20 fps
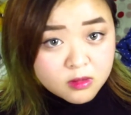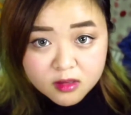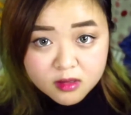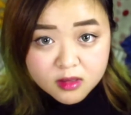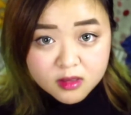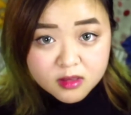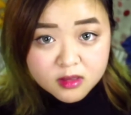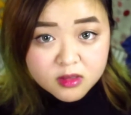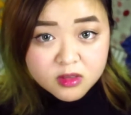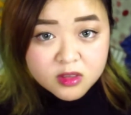
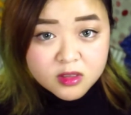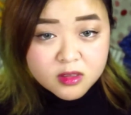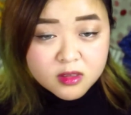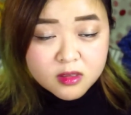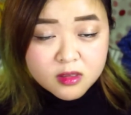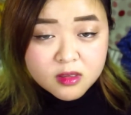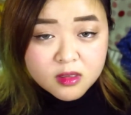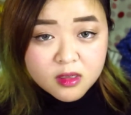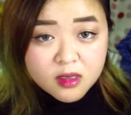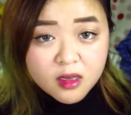Let's
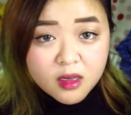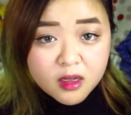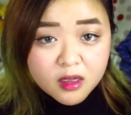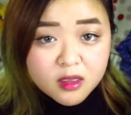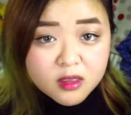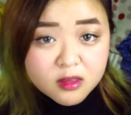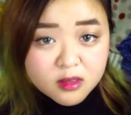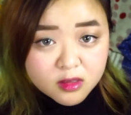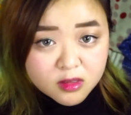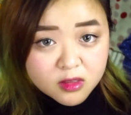just get
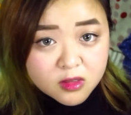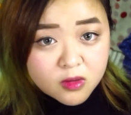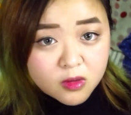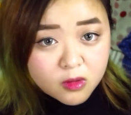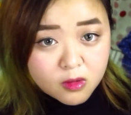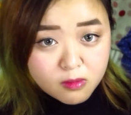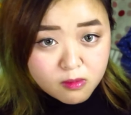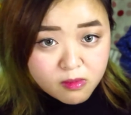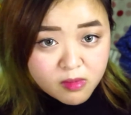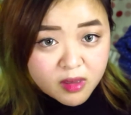into
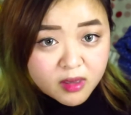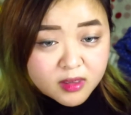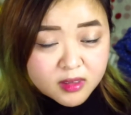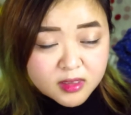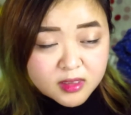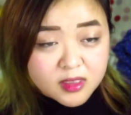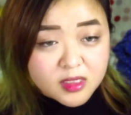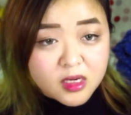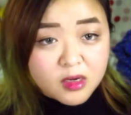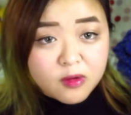the main
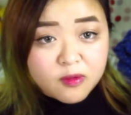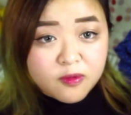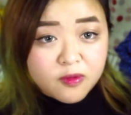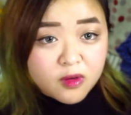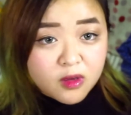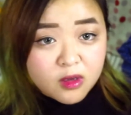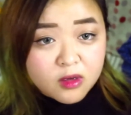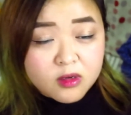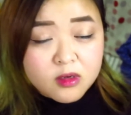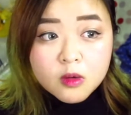stuff
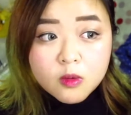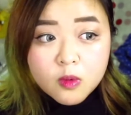here.